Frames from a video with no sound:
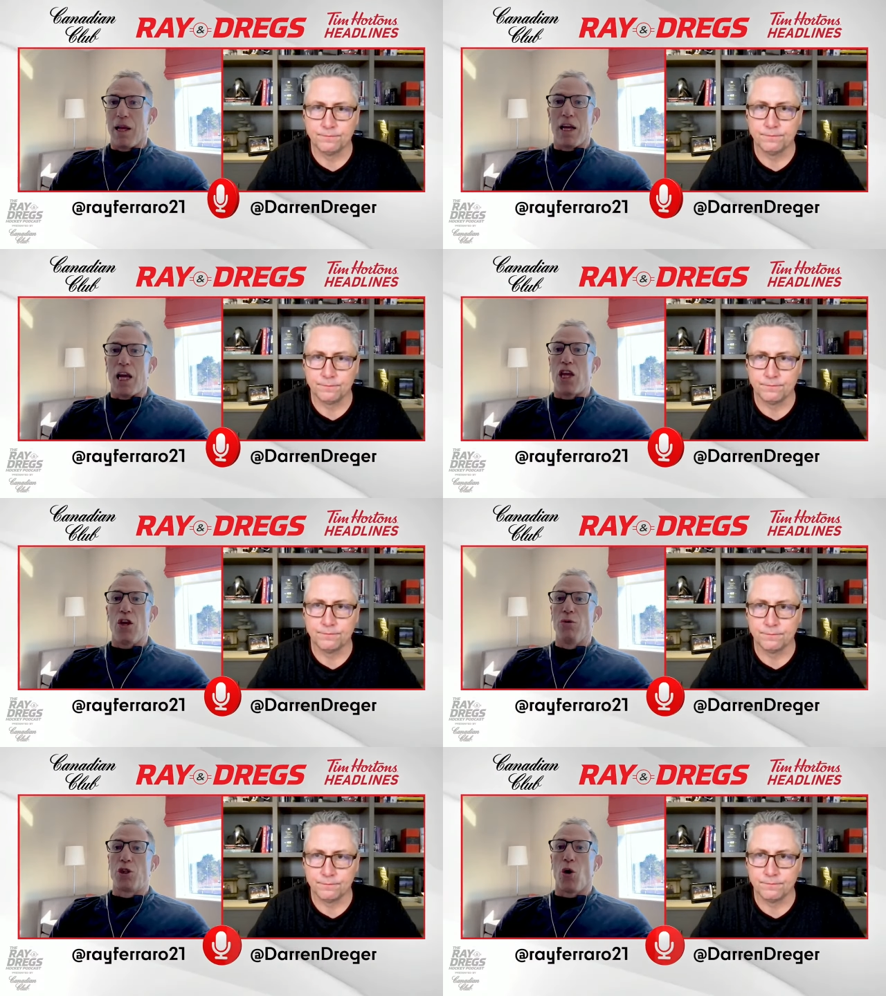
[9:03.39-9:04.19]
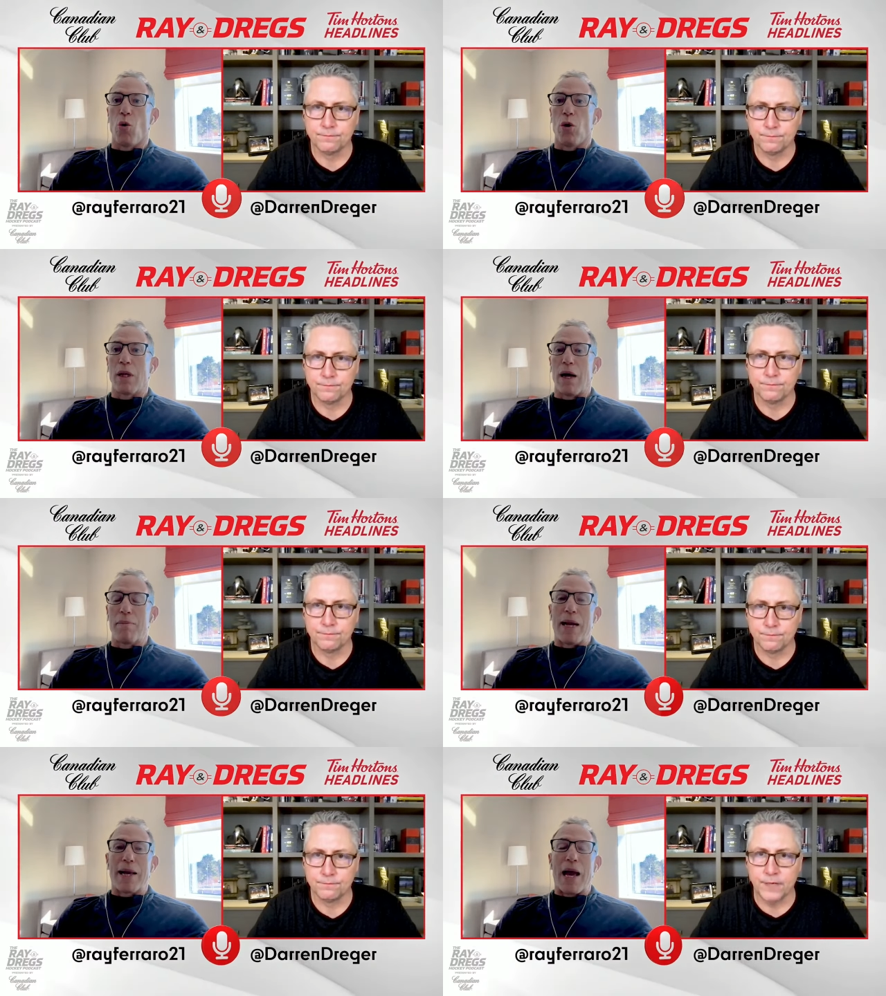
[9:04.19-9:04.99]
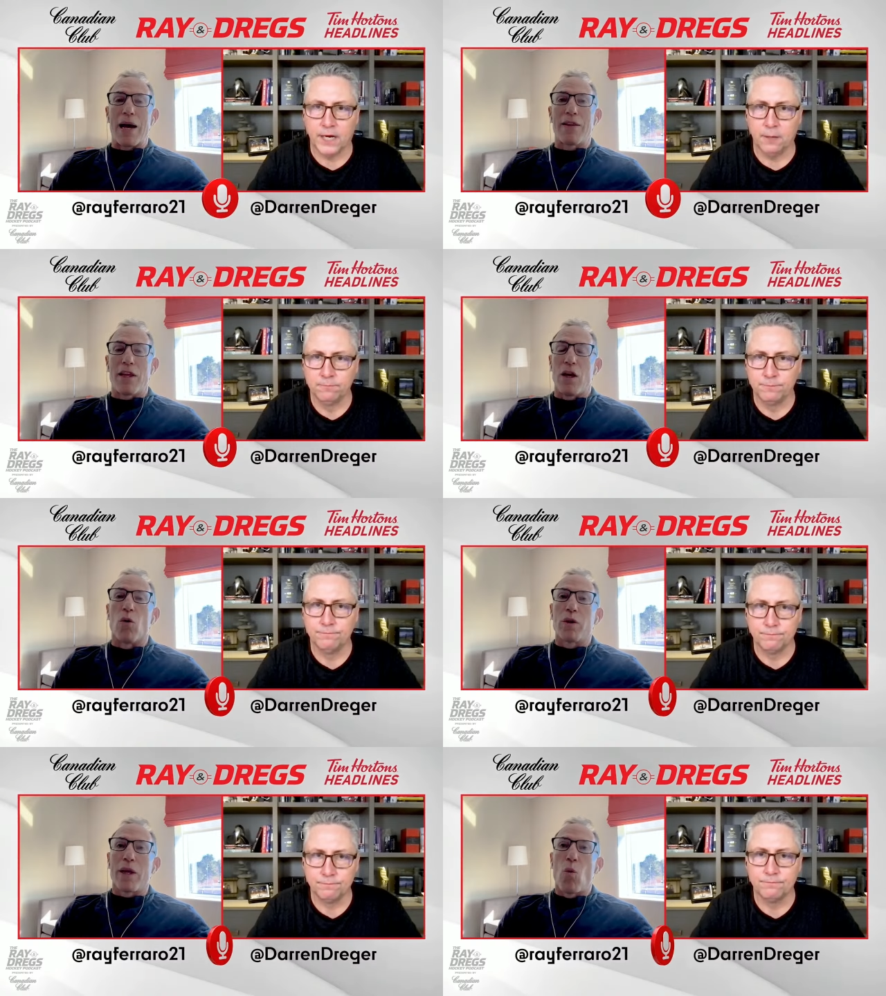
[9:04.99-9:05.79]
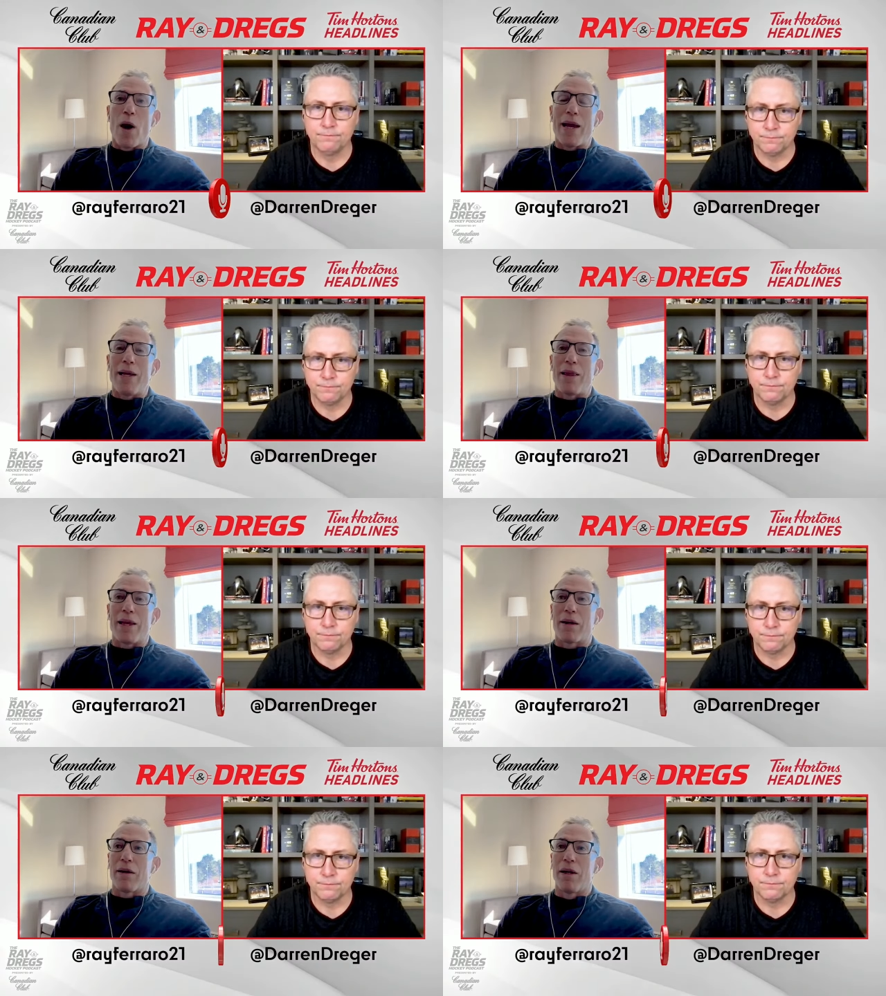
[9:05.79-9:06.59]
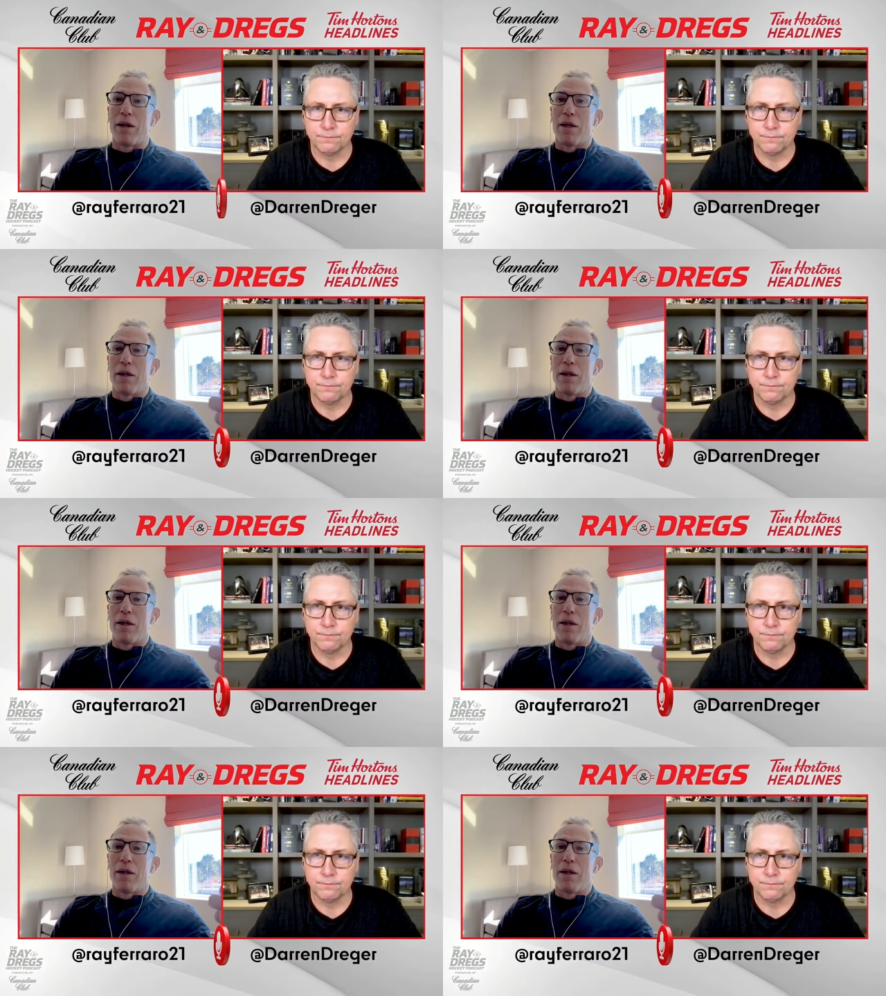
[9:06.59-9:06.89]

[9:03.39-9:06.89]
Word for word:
Speaker 1: yeah. in a huge hole. I mean, yeah. I, I, the only way they could